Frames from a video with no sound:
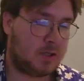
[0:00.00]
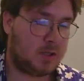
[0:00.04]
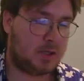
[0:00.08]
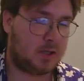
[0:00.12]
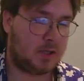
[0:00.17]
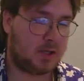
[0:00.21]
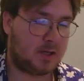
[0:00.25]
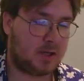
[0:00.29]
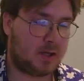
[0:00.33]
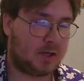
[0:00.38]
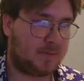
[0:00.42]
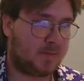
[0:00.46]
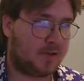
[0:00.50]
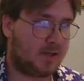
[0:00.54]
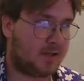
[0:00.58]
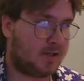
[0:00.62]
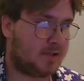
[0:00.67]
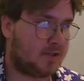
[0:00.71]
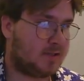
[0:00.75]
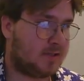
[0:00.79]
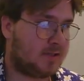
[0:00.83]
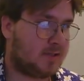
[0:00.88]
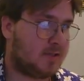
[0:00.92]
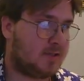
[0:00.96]
But
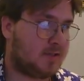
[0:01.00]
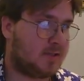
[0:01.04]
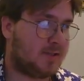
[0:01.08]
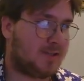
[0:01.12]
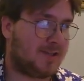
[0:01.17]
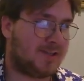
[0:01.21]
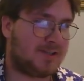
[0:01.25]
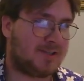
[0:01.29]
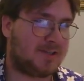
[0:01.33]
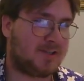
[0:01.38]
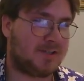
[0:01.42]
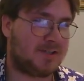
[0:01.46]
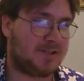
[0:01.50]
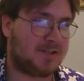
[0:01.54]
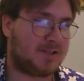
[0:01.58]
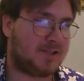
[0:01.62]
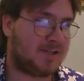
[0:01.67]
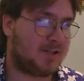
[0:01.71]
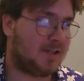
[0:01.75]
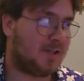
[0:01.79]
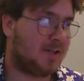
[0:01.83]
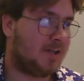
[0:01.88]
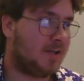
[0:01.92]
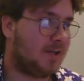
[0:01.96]
that's just
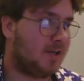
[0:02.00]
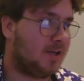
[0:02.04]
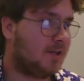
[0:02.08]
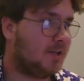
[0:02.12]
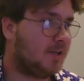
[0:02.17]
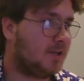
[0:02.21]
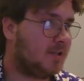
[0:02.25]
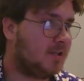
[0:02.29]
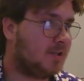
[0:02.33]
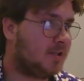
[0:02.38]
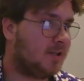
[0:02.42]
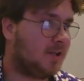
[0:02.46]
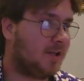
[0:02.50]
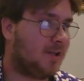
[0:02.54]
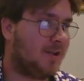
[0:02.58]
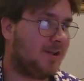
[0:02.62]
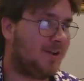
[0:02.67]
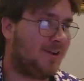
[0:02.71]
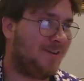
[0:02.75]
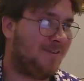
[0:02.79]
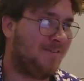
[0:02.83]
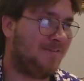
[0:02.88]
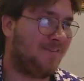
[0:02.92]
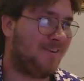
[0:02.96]
a niche thing
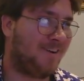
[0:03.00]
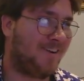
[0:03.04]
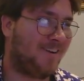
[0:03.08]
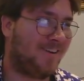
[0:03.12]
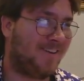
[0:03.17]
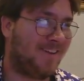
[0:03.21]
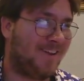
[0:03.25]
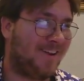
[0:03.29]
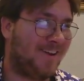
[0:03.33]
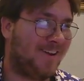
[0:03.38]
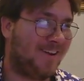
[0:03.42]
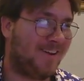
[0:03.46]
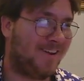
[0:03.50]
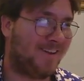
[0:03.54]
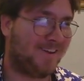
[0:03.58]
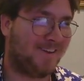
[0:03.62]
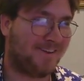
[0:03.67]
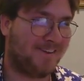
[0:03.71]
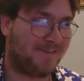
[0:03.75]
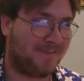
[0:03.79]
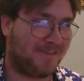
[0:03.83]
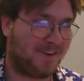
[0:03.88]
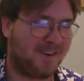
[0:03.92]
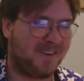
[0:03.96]
that I
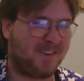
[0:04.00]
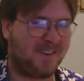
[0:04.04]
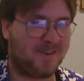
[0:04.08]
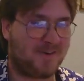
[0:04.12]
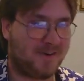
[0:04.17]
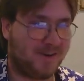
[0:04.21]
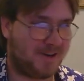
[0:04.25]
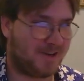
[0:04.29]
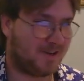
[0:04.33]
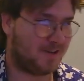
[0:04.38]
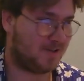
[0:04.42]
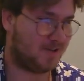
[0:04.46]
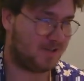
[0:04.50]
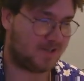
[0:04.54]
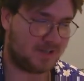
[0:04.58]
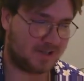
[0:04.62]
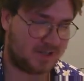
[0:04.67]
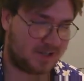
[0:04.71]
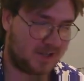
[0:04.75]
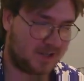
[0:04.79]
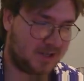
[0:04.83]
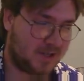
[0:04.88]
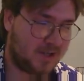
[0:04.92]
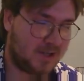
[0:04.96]
found quite
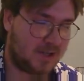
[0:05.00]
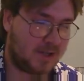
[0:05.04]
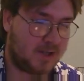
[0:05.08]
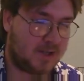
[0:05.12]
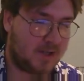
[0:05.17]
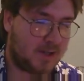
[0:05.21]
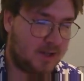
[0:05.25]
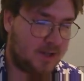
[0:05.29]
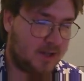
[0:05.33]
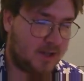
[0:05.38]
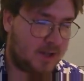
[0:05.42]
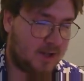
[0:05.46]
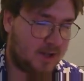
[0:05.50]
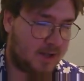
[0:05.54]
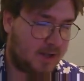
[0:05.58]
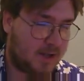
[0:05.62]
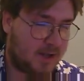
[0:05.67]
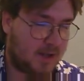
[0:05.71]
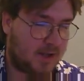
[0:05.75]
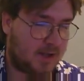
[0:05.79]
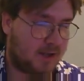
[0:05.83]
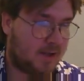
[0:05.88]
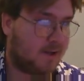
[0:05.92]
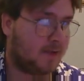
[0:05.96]
interesting.
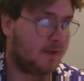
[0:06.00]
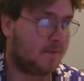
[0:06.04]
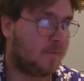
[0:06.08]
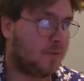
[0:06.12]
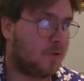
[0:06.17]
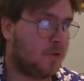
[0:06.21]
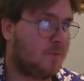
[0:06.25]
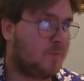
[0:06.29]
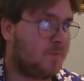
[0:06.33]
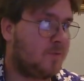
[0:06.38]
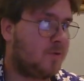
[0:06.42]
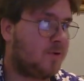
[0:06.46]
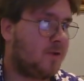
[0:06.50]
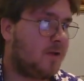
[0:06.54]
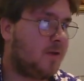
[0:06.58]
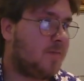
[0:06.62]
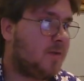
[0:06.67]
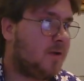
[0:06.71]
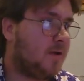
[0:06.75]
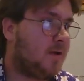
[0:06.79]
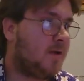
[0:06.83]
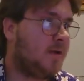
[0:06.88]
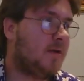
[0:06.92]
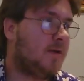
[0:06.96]
Then Bloom
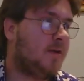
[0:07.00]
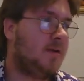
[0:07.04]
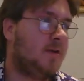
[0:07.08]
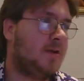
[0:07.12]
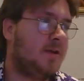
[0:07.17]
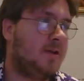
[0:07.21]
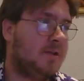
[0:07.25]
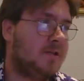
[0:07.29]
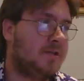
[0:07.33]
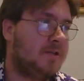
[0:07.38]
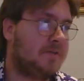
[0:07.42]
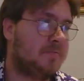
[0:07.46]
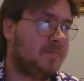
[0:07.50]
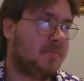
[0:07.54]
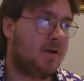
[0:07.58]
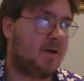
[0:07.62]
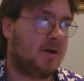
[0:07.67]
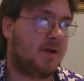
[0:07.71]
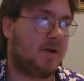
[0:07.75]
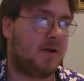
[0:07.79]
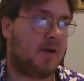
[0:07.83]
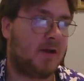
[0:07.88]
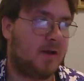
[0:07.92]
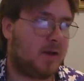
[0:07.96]
Prima is
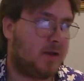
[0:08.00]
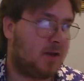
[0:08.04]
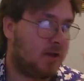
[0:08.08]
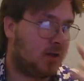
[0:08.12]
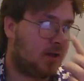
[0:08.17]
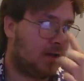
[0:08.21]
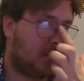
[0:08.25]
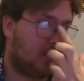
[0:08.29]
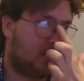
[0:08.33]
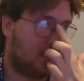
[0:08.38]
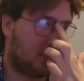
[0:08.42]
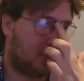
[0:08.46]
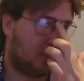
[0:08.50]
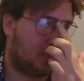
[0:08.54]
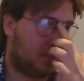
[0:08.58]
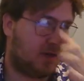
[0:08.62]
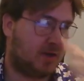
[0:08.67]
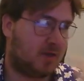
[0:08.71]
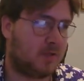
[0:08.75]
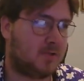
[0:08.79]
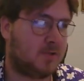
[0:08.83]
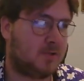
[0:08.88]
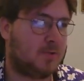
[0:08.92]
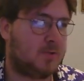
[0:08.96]
my
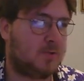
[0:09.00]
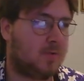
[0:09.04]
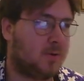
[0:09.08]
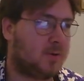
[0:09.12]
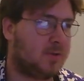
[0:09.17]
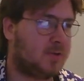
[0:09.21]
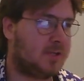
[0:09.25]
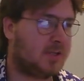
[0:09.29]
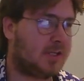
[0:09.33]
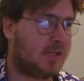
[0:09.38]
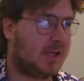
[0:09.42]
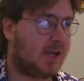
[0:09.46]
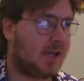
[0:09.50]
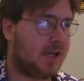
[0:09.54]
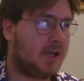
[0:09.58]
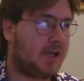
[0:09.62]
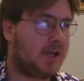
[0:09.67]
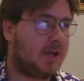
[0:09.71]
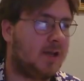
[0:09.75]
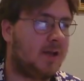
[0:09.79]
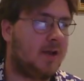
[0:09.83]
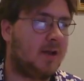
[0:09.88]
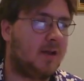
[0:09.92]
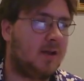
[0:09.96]
way to
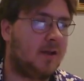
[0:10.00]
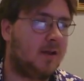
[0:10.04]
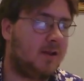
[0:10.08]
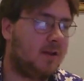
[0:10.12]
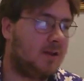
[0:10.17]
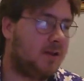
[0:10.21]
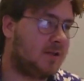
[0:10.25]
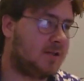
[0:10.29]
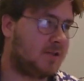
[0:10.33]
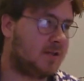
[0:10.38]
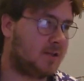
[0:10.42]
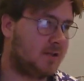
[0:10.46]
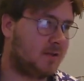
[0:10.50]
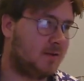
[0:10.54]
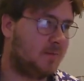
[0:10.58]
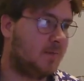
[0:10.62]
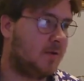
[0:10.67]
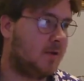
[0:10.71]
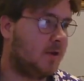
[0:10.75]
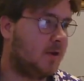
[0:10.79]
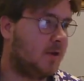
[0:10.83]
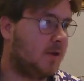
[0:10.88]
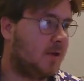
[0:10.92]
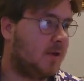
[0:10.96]
OTK lot of the time.
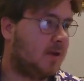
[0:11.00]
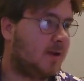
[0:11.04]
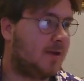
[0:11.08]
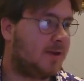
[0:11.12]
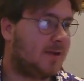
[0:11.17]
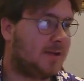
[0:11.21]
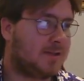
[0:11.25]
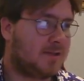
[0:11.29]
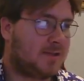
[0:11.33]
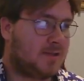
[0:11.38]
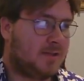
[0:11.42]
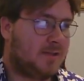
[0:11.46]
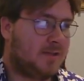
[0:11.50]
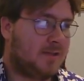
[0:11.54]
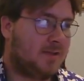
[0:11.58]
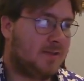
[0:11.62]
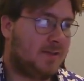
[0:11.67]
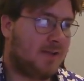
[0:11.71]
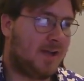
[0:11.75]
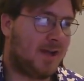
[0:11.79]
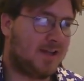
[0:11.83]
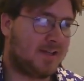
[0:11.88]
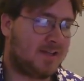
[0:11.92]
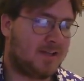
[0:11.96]
This
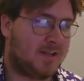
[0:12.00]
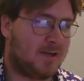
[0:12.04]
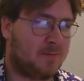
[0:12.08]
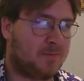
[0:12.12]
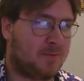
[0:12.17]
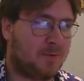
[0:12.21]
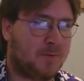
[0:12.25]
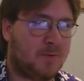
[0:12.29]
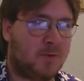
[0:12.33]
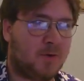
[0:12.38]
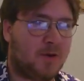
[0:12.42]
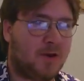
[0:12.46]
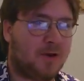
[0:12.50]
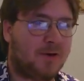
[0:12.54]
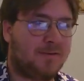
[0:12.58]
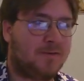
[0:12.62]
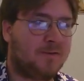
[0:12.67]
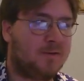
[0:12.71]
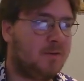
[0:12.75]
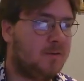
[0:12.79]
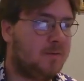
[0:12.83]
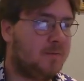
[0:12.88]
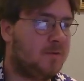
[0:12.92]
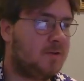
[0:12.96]
has come up quite a
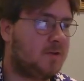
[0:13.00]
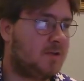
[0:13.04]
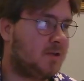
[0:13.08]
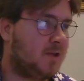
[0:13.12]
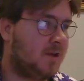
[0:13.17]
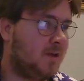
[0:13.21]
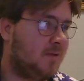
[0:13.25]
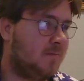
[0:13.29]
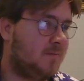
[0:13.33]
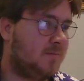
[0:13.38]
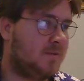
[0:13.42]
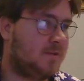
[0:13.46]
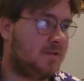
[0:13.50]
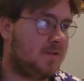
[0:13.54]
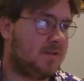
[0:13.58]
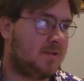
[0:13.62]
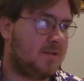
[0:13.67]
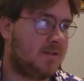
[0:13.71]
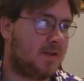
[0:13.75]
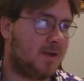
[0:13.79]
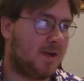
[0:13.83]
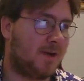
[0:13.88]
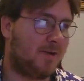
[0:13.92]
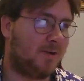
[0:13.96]
few
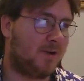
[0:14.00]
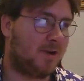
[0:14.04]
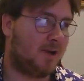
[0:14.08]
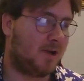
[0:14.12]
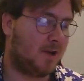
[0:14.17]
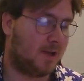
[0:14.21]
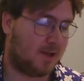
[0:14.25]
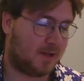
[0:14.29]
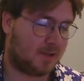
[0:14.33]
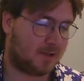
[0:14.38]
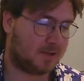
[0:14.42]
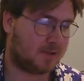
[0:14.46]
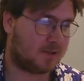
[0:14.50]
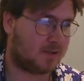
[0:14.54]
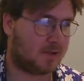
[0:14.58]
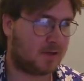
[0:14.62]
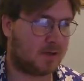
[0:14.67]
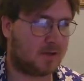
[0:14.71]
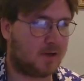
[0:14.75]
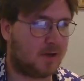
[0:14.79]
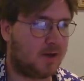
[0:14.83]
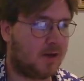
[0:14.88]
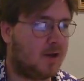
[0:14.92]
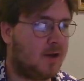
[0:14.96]
times. I really like this
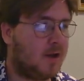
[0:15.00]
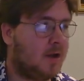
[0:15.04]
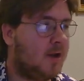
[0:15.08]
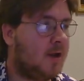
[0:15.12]
card.